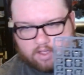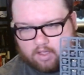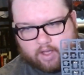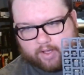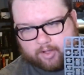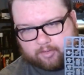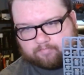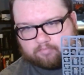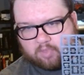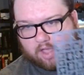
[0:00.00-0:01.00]
But
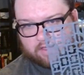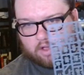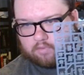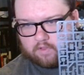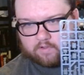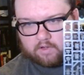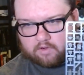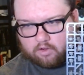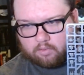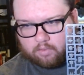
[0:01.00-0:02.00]
yeah, the
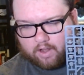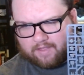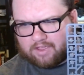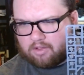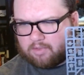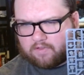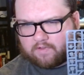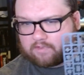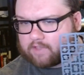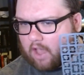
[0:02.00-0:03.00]
Sentinel, and I think you can build this as
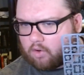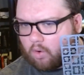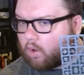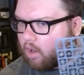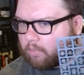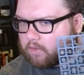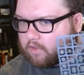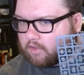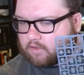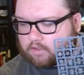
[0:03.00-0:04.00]
a scout or an armored
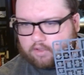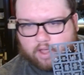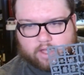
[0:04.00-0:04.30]
Sentinel,